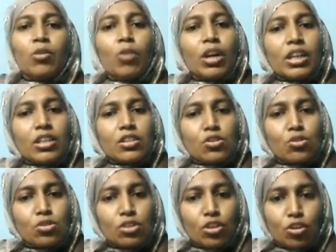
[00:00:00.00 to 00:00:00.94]
What is
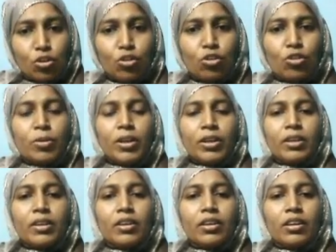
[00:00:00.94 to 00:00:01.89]
2 cube?
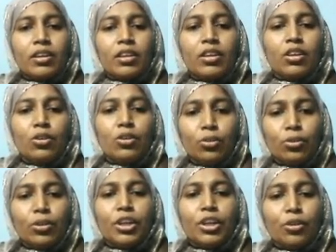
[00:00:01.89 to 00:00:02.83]

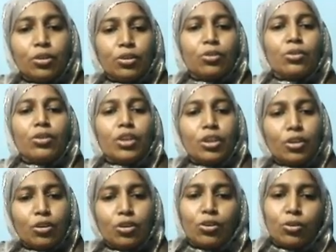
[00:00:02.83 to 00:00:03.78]
2 into 2
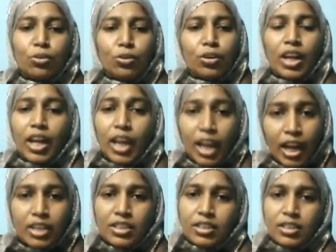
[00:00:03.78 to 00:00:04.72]
into 2,
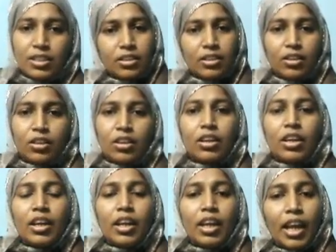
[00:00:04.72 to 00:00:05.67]
8.
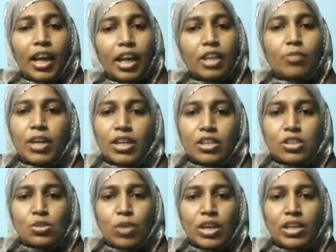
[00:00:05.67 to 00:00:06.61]
8
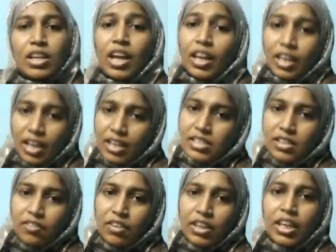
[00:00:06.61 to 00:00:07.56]
minus 1, again
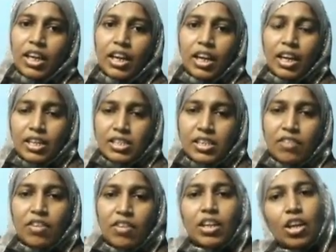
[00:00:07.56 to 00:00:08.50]
7. Here I get
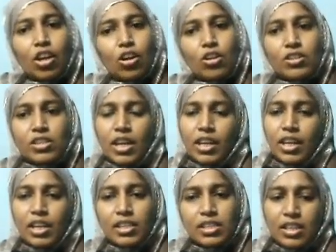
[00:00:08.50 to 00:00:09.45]
7, here also I
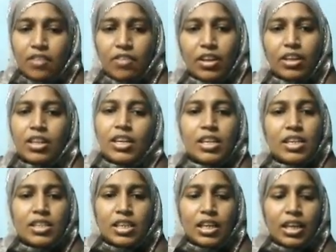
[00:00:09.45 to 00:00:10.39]
get 7.
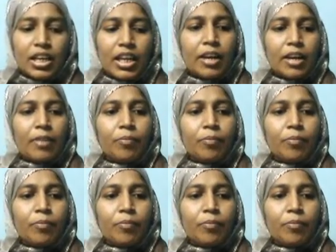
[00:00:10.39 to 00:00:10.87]
Is it clear?